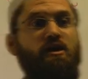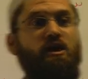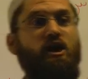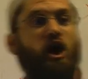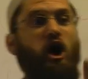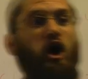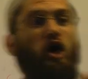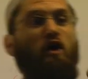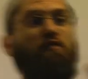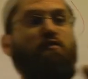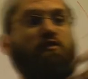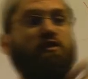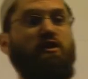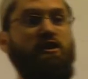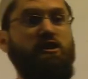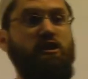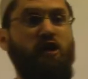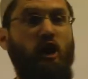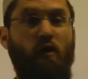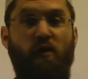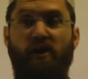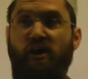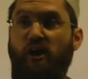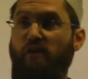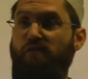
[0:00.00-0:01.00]

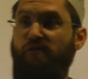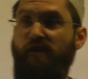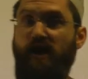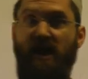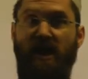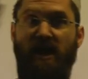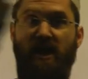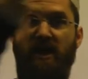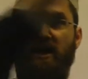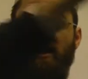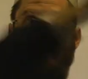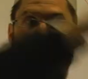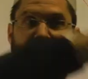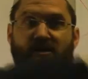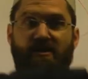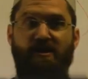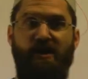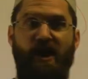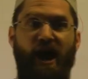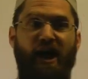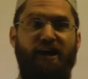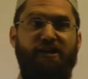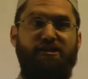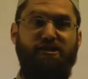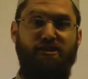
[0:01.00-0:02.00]
Going over hell.
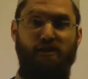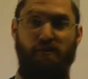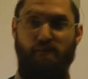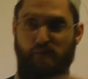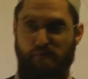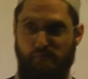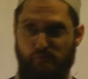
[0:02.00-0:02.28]
And someone